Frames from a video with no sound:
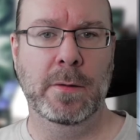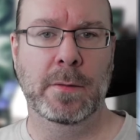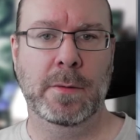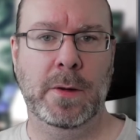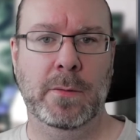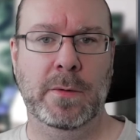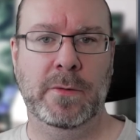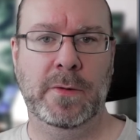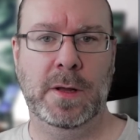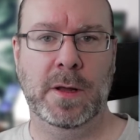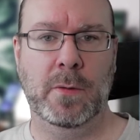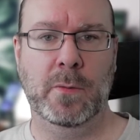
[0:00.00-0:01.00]
you will see
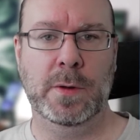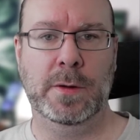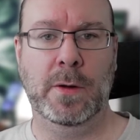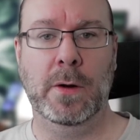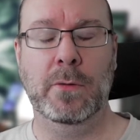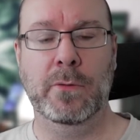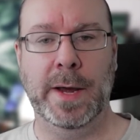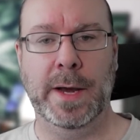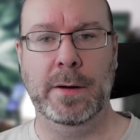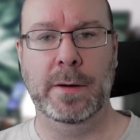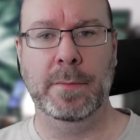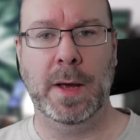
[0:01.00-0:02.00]
that it will turn red,
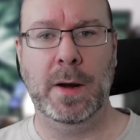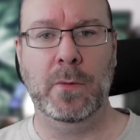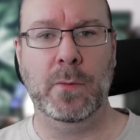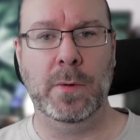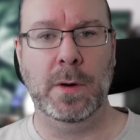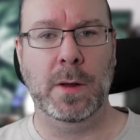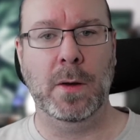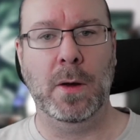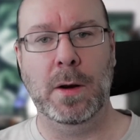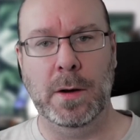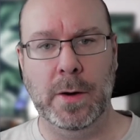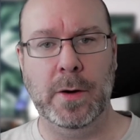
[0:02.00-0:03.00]
and it will
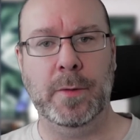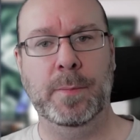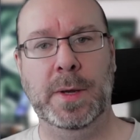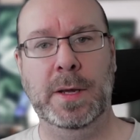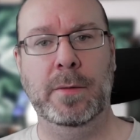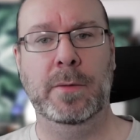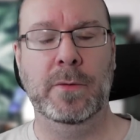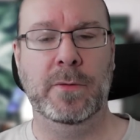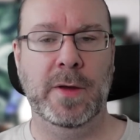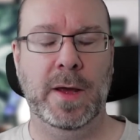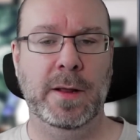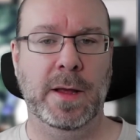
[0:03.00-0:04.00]
alert me to
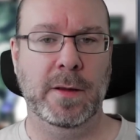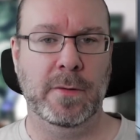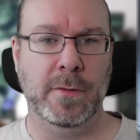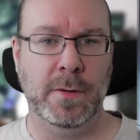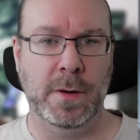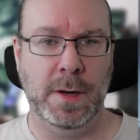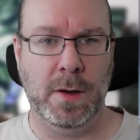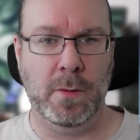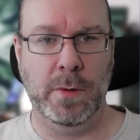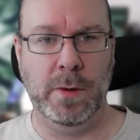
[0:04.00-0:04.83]
say that now you are